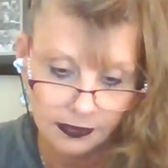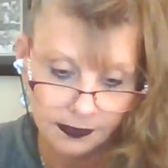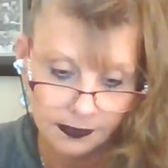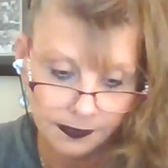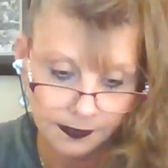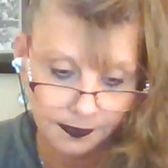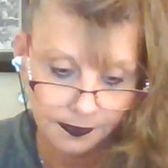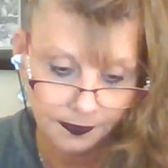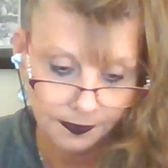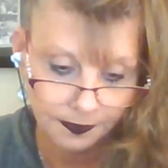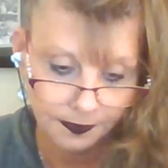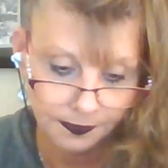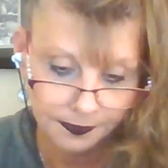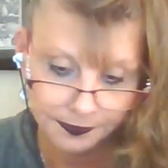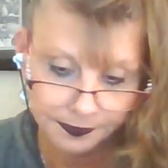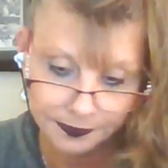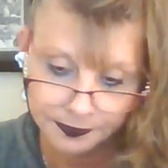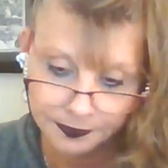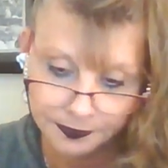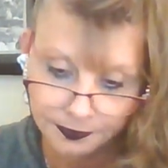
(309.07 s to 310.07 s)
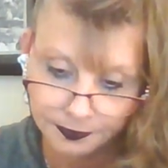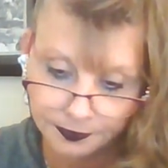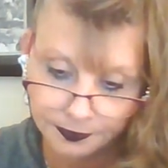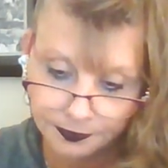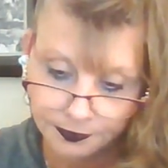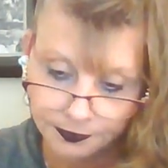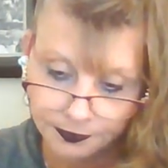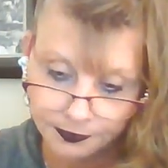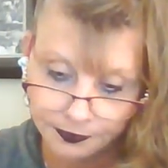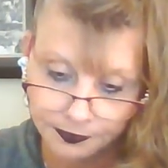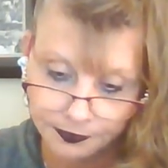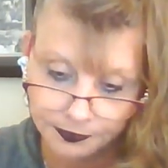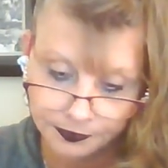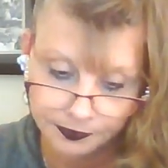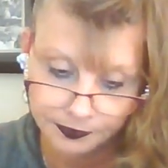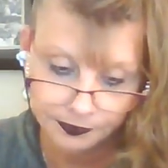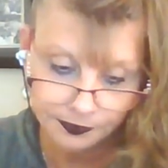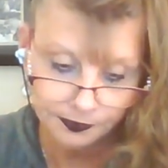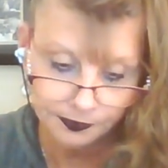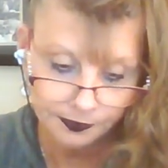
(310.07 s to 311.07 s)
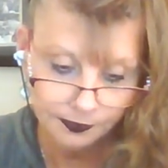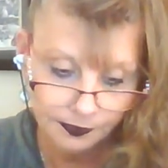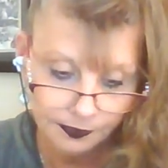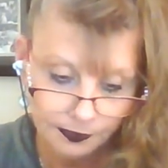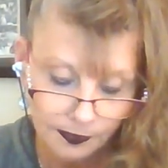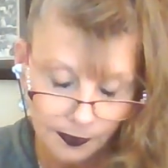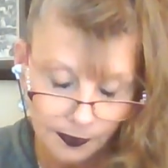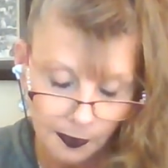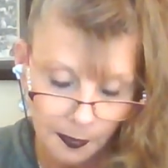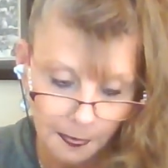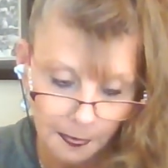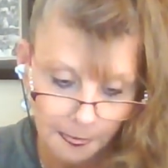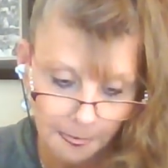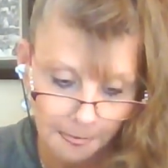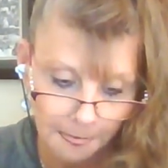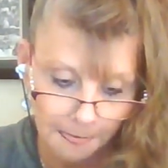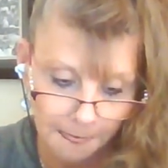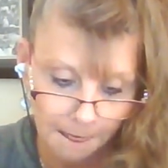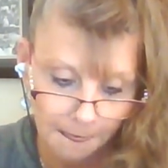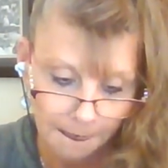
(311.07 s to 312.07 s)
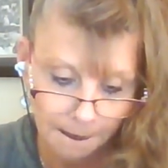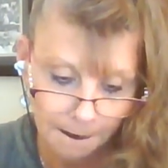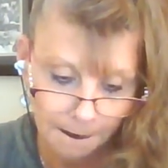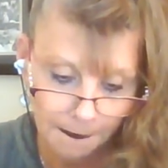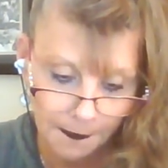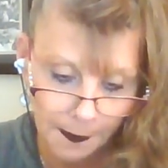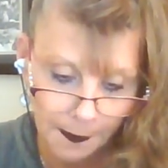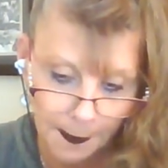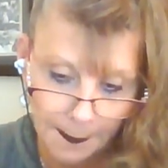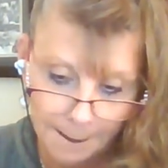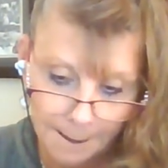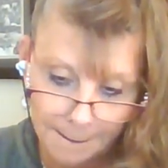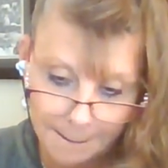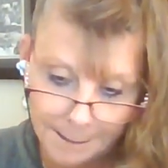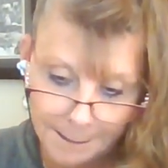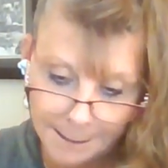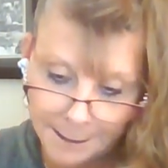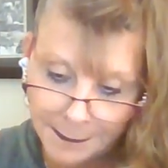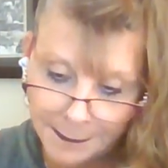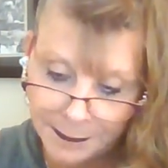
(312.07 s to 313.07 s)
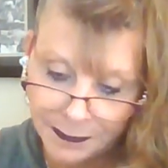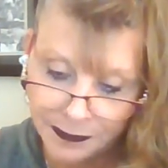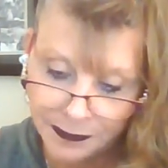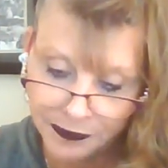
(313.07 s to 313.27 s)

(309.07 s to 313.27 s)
(no one is talking)